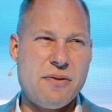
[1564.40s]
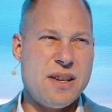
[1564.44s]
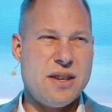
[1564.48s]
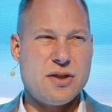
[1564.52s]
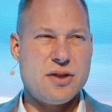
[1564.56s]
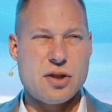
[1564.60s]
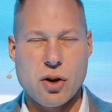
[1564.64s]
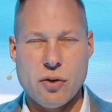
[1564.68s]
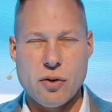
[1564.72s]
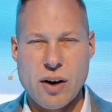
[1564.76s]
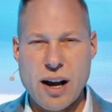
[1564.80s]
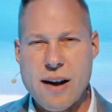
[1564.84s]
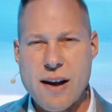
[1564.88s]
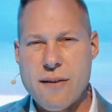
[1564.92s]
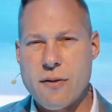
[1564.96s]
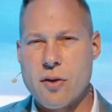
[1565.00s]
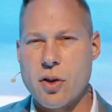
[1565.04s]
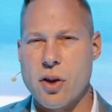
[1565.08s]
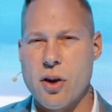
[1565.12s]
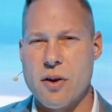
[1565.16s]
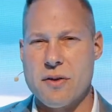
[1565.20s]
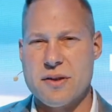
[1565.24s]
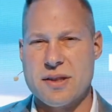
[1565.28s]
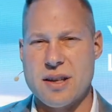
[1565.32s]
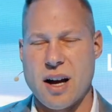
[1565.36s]
these grave
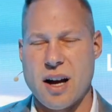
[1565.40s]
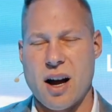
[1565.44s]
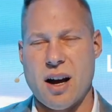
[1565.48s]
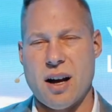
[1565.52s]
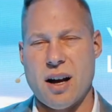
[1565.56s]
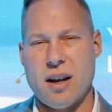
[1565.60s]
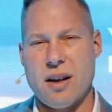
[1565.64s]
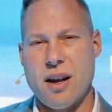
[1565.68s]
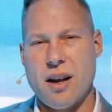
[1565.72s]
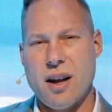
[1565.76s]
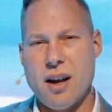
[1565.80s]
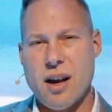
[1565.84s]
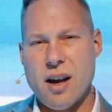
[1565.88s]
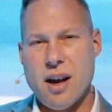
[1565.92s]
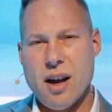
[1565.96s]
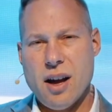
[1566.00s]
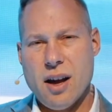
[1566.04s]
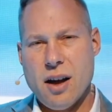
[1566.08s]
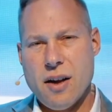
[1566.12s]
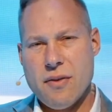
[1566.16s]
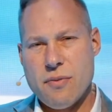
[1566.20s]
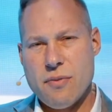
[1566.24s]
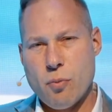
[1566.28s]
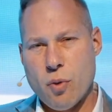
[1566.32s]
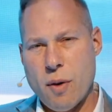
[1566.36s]
clothes on,
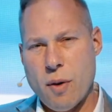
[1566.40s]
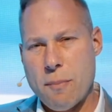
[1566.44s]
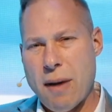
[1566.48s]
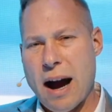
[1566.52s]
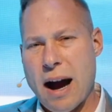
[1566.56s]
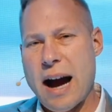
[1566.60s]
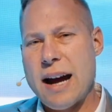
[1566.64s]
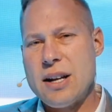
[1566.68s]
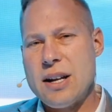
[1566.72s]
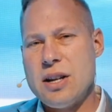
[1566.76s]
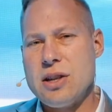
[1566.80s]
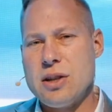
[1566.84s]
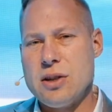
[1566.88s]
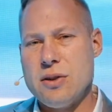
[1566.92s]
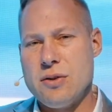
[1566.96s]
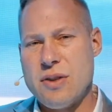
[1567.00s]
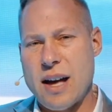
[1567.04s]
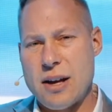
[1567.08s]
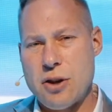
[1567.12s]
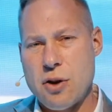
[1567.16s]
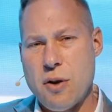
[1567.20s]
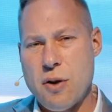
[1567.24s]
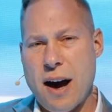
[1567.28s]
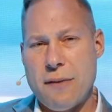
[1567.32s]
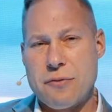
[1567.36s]
reminding you that
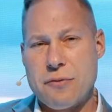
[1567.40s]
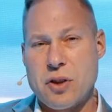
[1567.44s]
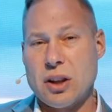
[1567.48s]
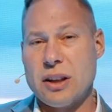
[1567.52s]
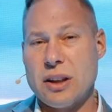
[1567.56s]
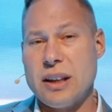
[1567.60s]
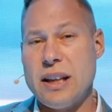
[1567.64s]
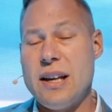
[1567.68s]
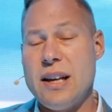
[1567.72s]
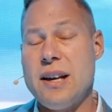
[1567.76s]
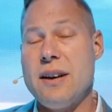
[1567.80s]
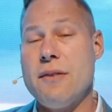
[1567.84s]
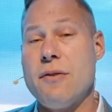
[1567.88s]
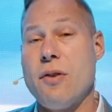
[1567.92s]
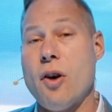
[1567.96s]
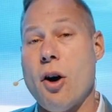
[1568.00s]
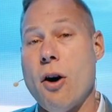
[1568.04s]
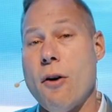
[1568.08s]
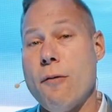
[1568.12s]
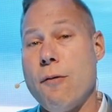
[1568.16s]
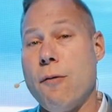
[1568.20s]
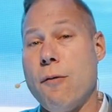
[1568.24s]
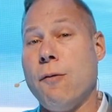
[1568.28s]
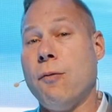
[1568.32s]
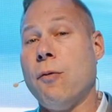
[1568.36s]
you have to live
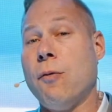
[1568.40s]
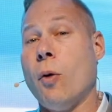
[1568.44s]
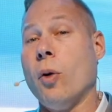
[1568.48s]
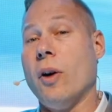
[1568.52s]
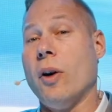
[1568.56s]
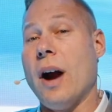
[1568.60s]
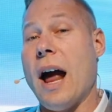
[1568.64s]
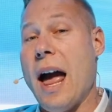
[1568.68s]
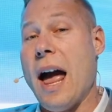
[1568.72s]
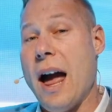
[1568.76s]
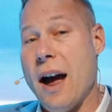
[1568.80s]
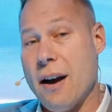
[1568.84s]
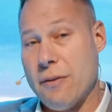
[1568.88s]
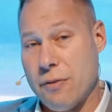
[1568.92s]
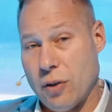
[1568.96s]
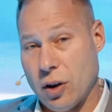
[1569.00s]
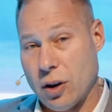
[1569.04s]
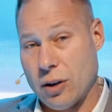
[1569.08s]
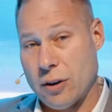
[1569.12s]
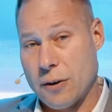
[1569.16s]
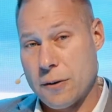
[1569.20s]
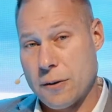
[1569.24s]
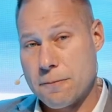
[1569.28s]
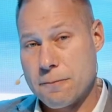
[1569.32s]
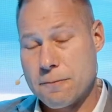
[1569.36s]

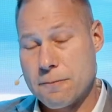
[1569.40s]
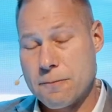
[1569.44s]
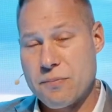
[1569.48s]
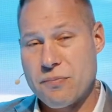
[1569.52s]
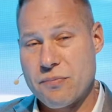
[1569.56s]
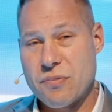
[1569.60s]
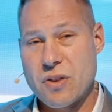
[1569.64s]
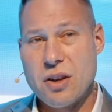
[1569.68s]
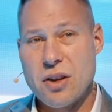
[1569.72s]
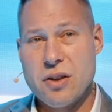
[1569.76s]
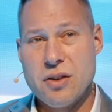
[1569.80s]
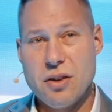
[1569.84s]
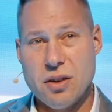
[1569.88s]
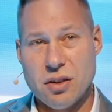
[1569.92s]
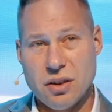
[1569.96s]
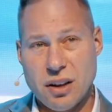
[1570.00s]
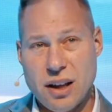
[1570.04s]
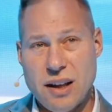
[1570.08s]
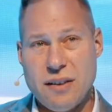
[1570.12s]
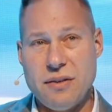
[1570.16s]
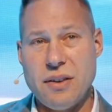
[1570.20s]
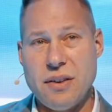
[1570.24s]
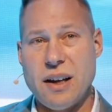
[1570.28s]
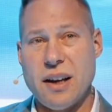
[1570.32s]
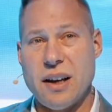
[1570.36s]
forever. You're
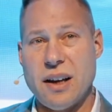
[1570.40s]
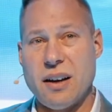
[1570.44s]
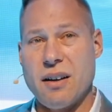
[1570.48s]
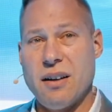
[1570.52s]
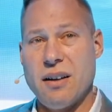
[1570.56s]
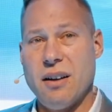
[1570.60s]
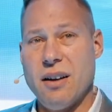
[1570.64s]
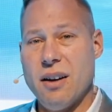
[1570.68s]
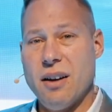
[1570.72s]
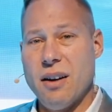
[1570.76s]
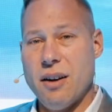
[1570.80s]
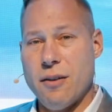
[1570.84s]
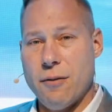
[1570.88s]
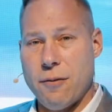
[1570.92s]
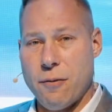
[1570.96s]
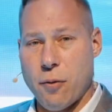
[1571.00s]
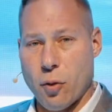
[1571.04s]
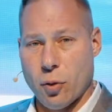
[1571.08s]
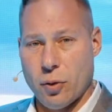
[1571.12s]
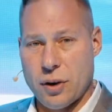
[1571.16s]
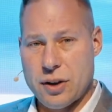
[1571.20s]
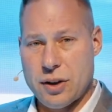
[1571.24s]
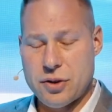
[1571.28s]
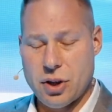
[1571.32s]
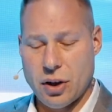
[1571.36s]
living
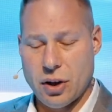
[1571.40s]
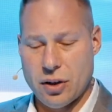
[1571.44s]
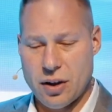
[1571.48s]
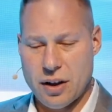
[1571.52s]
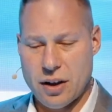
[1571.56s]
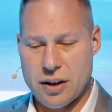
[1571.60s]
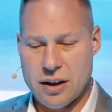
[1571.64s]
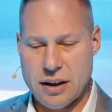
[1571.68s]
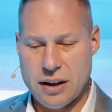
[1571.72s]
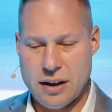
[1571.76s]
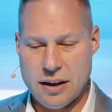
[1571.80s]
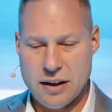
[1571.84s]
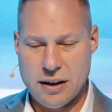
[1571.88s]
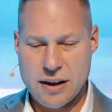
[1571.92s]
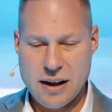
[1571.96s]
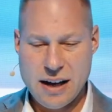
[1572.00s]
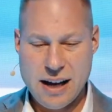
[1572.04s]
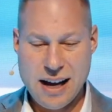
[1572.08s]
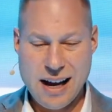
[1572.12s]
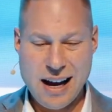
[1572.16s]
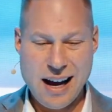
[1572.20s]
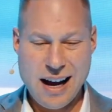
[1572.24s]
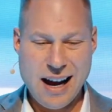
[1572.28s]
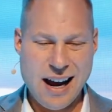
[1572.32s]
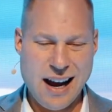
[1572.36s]
for eternity.
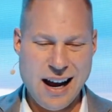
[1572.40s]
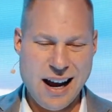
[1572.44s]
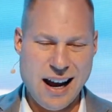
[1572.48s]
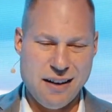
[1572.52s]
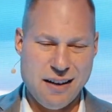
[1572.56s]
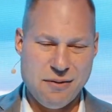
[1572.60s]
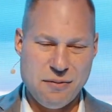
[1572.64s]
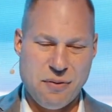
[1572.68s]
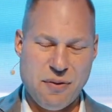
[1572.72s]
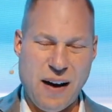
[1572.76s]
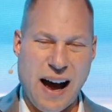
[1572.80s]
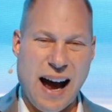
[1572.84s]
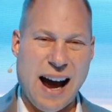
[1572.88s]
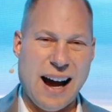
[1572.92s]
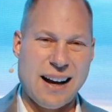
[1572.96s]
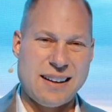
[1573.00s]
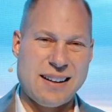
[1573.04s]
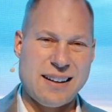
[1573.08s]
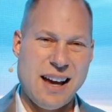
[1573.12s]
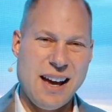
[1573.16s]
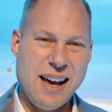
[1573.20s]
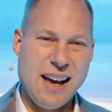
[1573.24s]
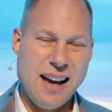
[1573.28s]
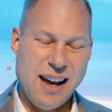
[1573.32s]
In fact,